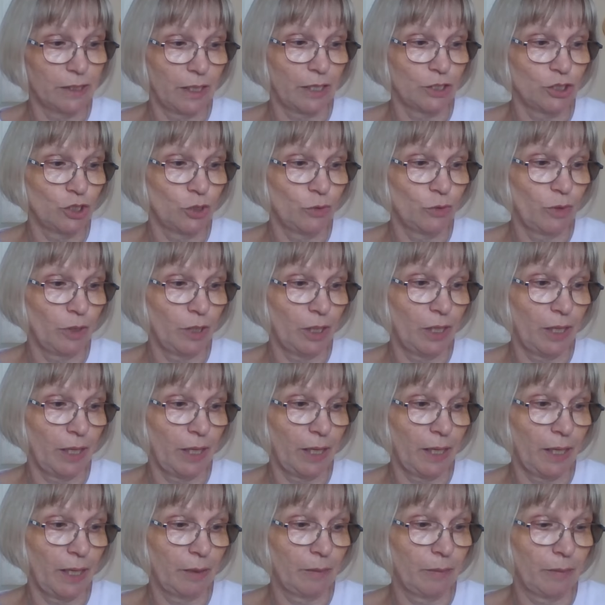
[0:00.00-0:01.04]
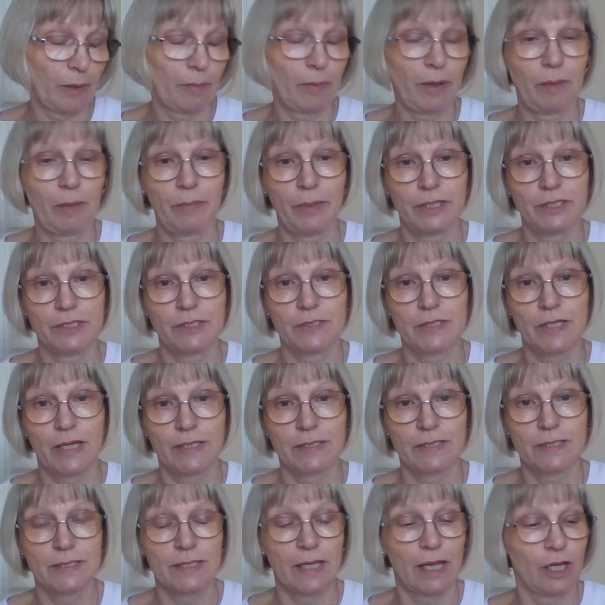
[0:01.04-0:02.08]
I do a Blackbird Design
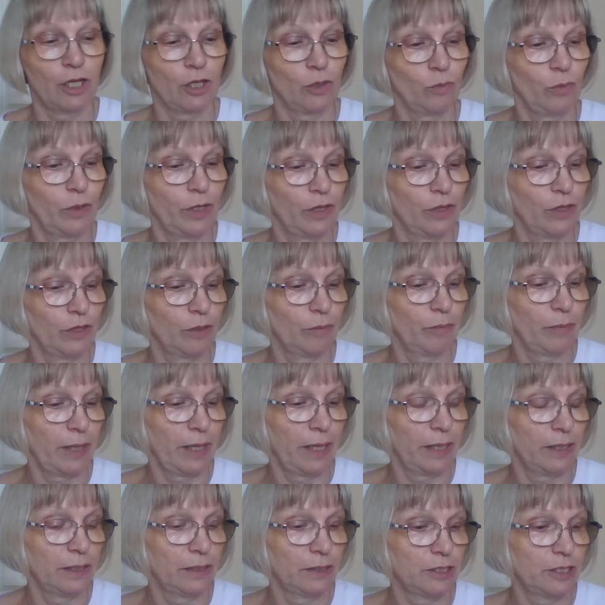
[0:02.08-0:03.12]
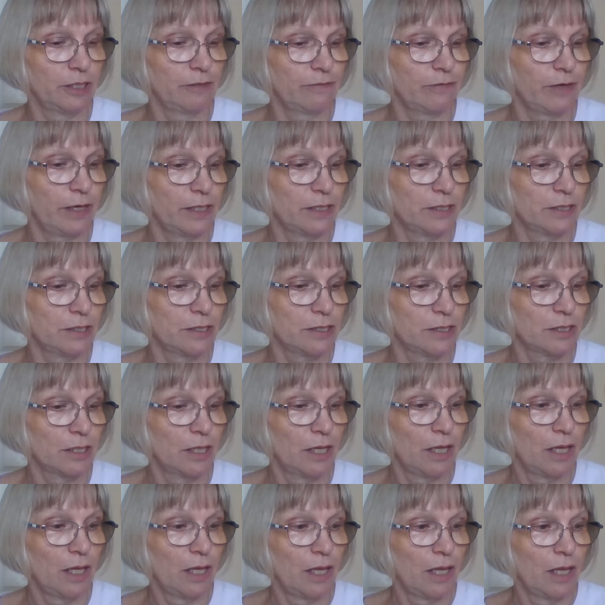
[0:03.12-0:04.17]
Sal with my dear friends
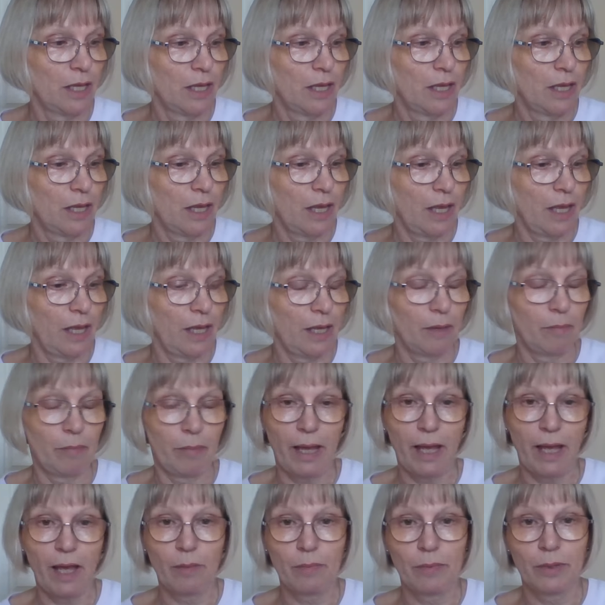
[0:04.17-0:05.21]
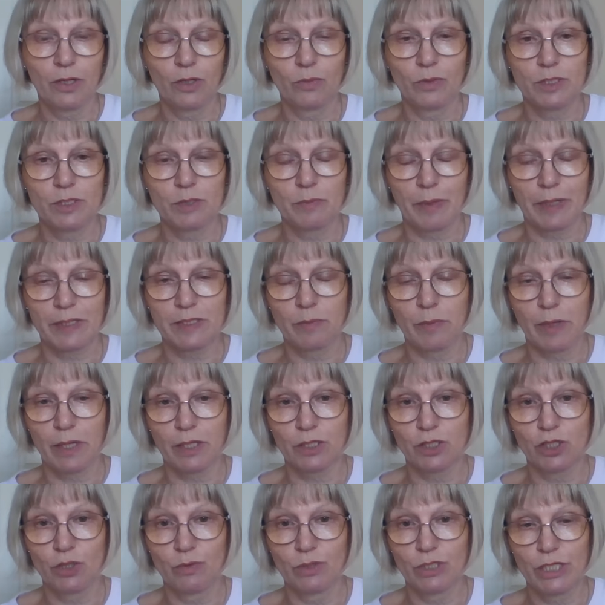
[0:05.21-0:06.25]
Barb, who is
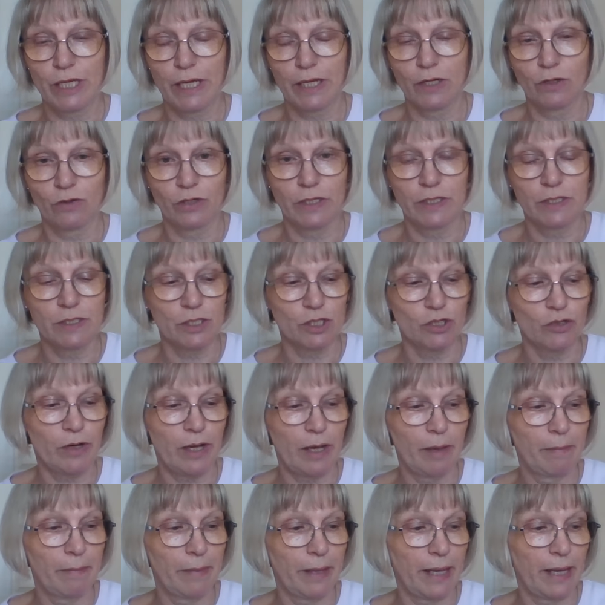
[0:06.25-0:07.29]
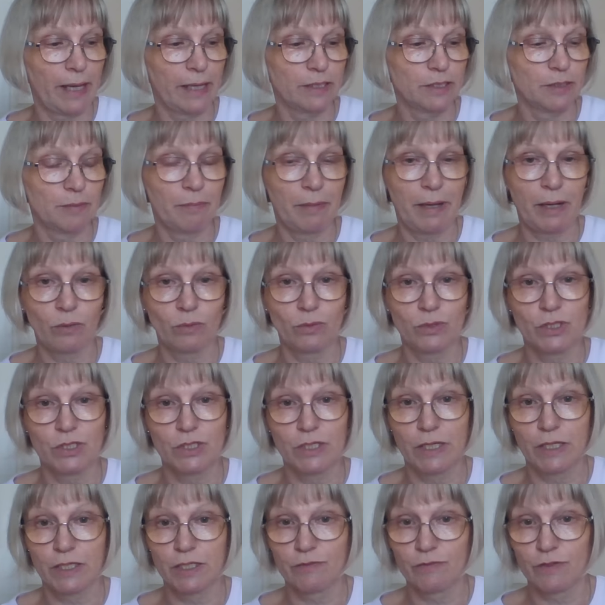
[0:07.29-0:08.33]
BattyBat210 on Instagram, and Mouse,
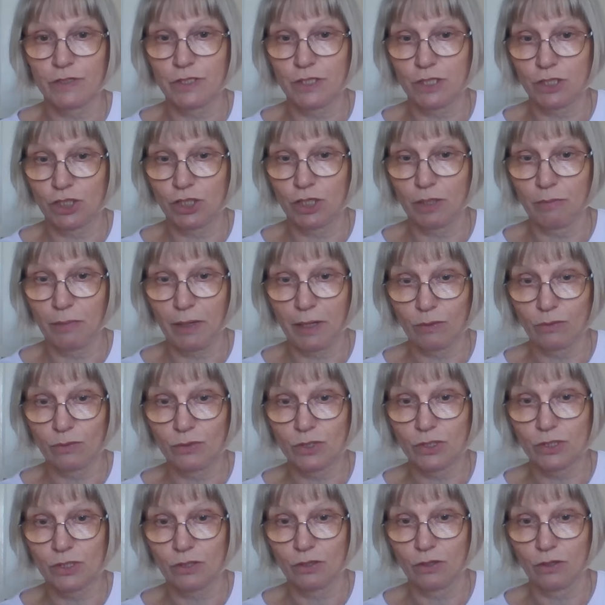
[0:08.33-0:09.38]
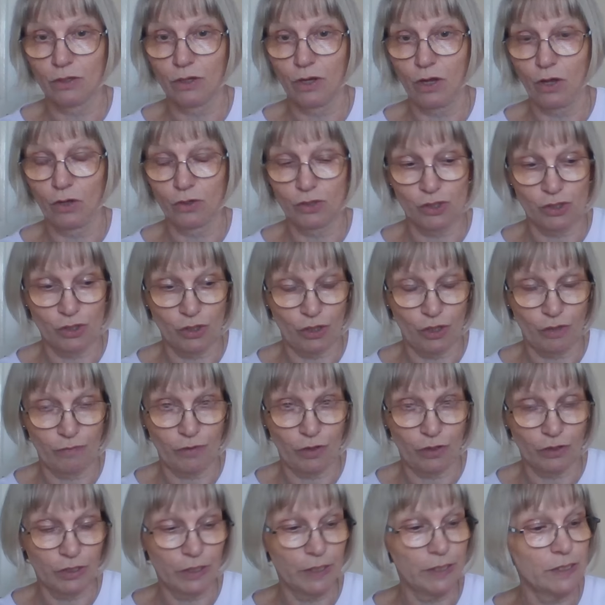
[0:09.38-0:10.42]
Tales for Stitching Mouse, also over
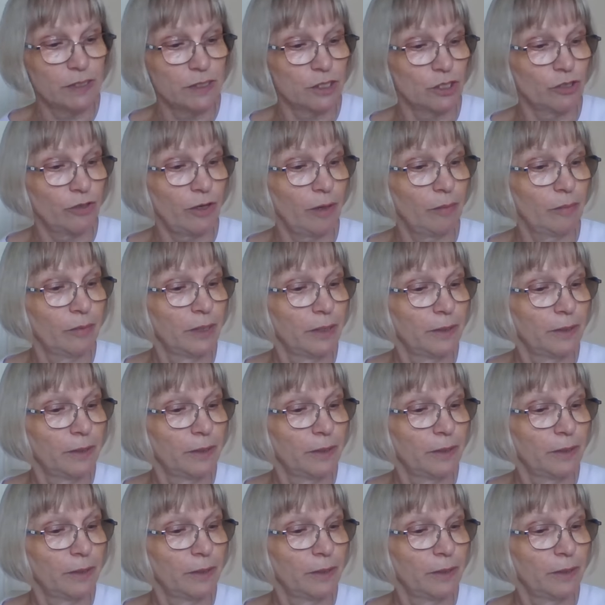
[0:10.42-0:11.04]
on Instagram.